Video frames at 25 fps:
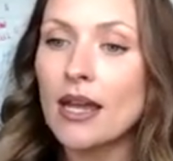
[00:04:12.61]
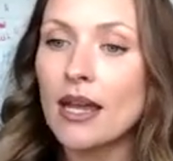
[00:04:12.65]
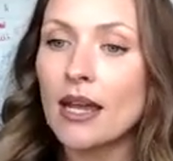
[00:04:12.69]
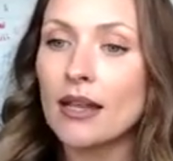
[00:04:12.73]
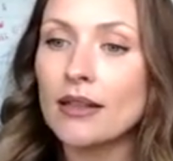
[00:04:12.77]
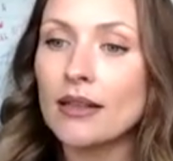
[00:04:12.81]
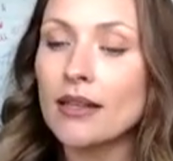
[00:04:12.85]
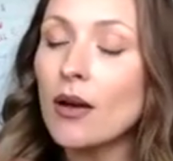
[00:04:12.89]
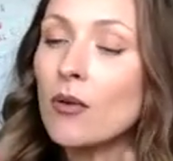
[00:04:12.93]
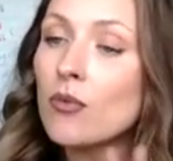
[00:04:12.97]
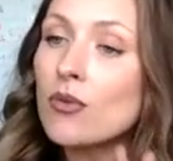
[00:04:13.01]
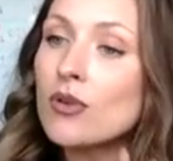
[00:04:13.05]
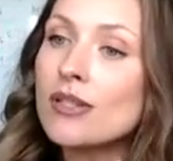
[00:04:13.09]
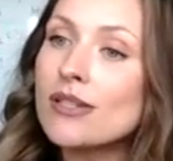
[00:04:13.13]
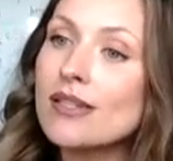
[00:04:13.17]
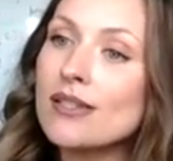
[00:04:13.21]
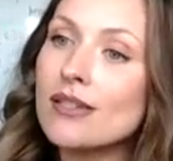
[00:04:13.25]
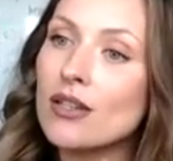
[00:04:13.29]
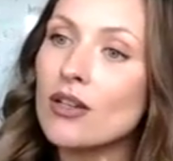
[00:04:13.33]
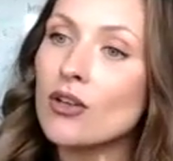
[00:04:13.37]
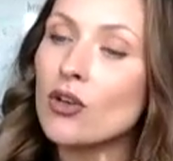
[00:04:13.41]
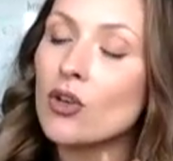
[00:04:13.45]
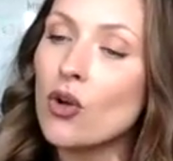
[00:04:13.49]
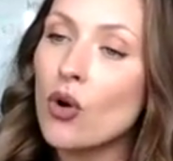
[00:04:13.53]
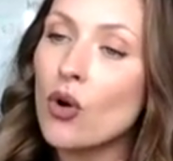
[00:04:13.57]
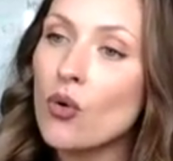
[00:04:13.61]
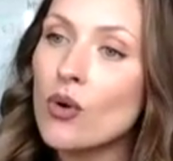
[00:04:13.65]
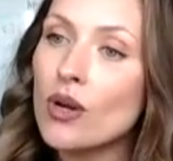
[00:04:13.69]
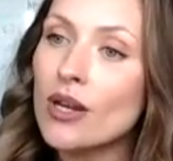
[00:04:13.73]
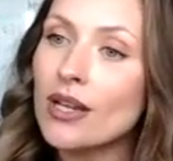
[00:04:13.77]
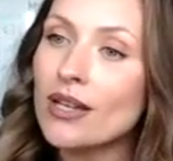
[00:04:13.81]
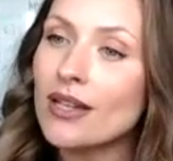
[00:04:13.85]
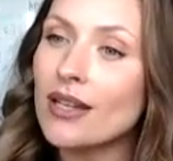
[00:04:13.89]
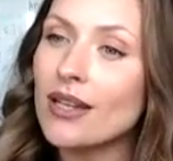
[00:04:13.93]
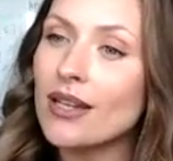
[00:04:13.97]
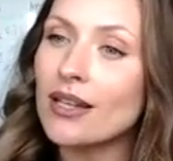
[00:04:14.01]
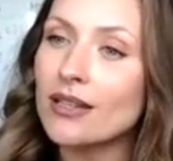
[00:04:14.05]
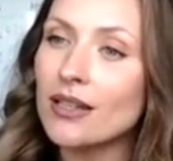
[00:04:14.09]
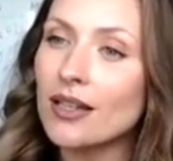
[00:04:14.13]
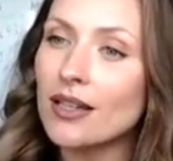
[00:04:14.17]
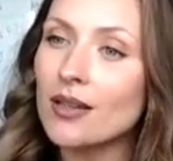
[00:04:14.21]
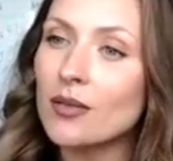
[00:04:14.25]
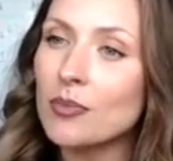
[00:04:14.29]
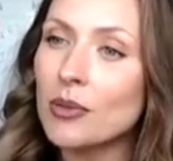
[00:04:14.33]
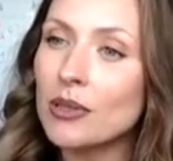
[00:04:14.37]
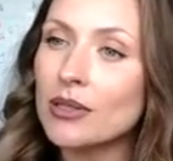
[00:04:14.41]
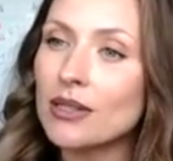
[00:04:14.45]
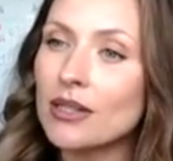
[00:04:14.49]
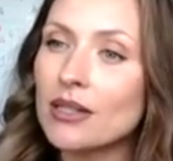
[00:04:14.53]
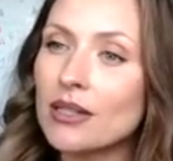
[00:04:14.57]
And that was going a little
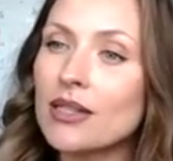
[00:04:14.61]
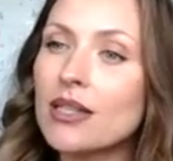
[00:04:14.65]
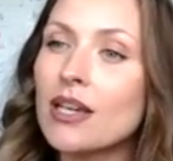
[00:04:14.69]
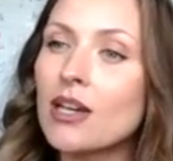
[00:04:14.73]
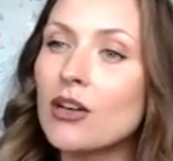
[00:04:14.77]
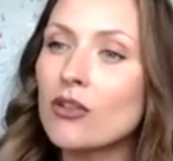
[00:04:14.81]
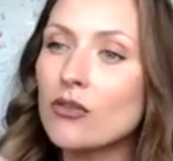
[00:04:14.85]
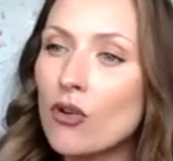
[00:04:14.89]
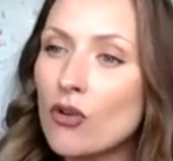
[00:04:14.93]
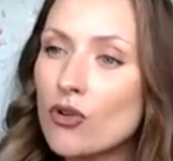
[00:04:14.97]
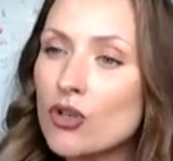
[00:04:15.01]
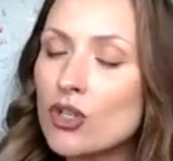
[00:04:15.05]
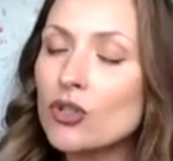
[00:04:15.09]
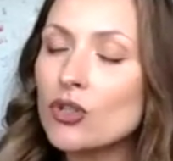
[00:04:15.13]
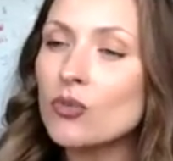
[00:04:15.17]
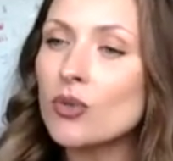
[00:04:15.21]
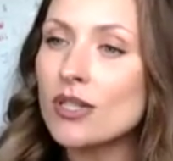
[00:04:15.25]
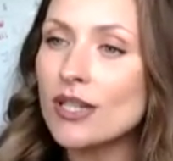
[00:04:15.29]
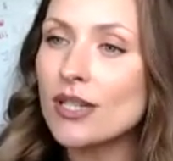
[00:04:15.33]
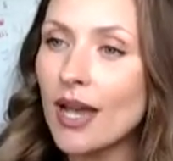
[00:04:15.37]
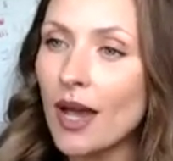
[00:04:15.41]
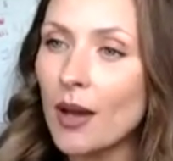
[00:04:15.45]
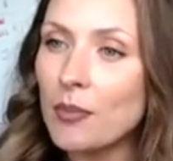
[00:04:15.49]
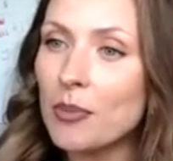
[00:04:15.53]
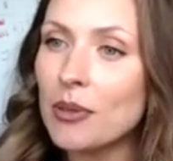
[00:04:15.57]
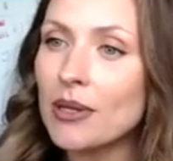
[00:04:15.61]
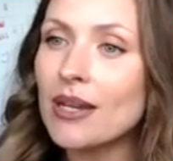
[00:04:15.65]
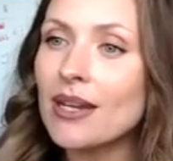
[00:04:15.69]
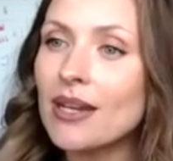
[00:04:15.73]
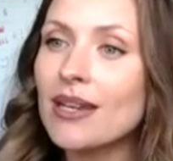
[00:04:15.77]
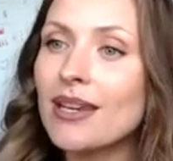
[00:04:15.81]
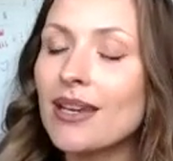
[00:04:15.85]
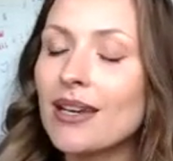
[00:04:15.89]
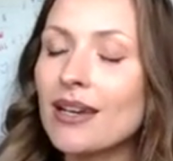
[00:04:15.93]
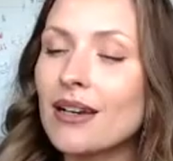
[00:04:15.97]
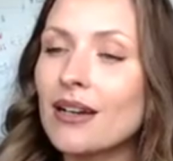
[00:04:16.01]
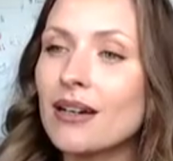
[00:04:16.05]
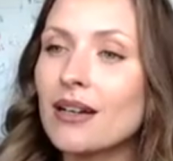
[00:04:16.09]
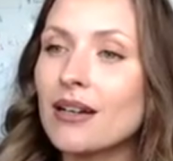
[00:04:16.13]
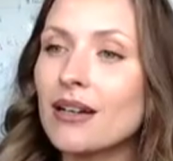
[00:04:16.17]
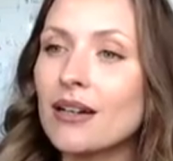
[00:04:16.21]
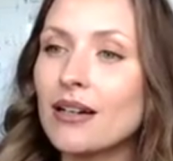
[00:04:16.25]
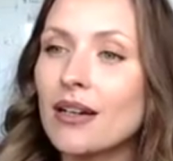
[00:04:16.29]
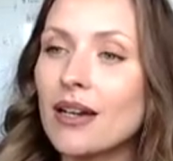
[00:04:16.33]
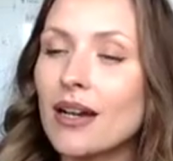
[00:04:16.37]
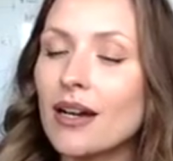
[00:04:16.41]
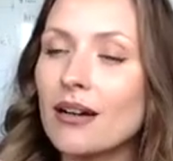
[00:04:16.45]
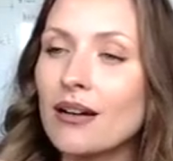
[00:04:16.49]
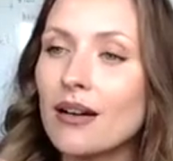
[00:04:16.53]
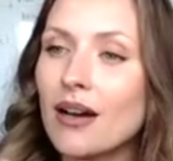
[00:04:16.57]
bit, the corrosion was happening
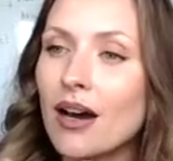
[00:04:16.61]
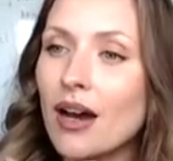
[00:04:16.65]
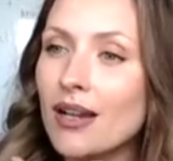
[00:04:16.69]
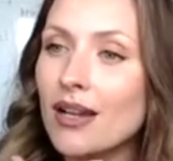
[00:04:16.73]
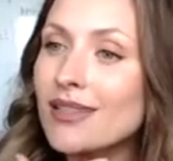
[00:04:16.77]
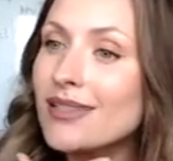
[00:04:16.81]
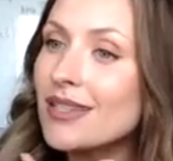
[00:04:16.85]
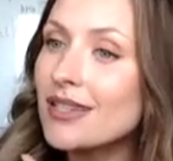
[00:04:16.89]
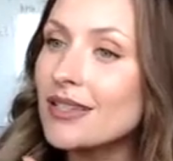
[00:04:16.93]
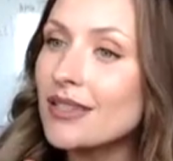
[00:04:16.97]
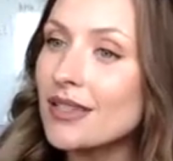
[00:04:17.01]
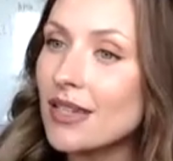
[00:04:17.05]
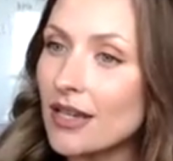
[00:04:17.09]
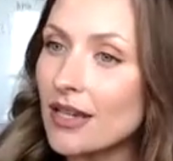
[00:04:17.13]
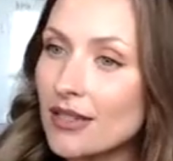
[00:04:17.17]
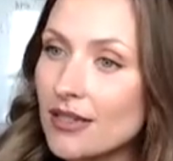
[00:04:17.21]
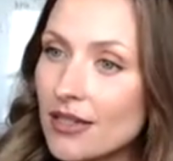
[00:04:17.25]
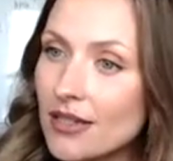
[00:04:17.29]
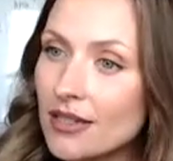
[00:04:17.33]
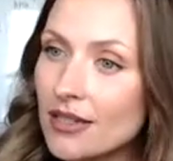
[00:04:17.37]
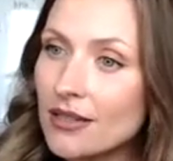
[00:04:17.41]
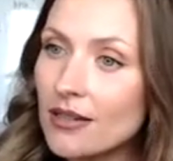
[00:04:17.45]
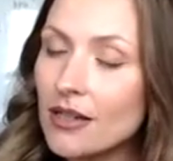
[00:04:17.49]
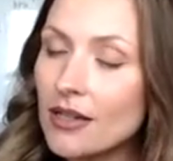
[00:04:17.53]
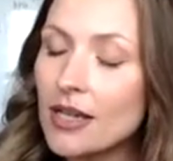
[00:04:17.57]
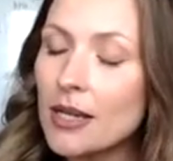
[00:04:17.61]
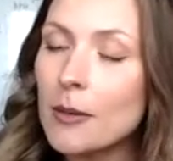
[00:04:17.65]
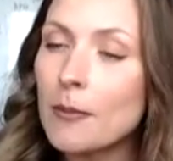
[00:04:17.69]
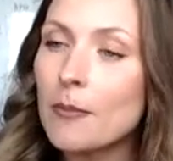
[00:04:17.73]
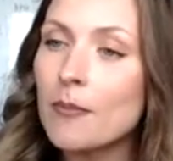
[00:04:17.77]
undetected.